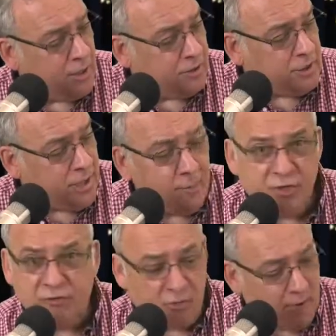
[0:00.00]
The M
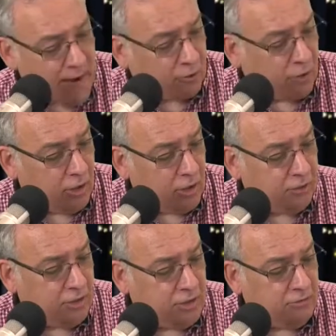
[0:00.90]
is for macro.
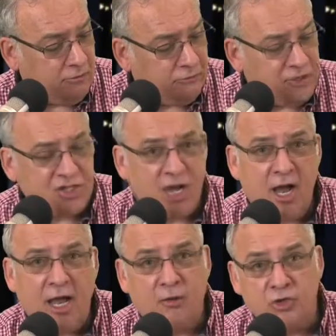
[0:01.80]
The
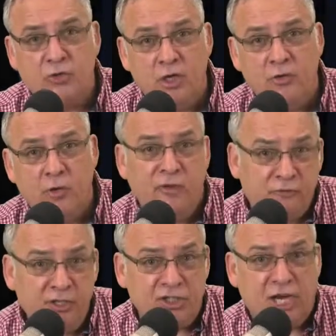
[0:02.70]
fisheye, which will give you a
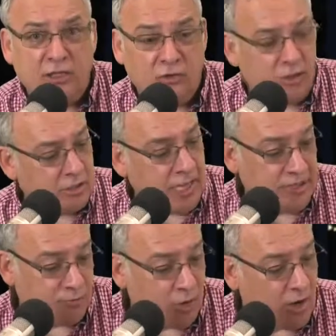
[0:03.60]
fisheye look,
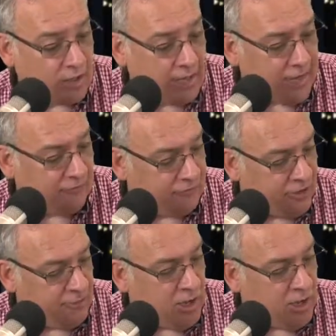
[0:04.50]
is marked F.